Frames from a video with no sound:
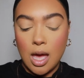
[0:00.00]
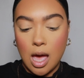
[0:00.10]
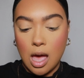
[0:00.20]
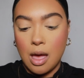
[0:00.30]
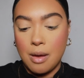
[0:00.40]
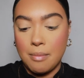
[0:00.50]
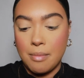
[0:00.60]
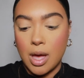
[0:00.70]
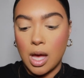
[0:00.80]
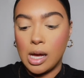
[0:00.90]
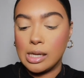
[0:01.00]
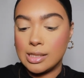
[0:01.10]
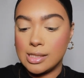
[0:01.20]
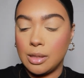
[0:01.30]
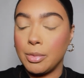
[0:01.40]

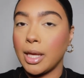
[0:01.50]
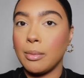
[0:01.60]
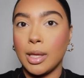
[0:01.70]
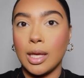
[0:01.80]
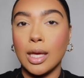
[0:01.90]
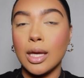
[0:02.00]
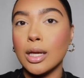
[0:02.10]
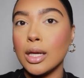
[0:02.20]
Hustler Baby.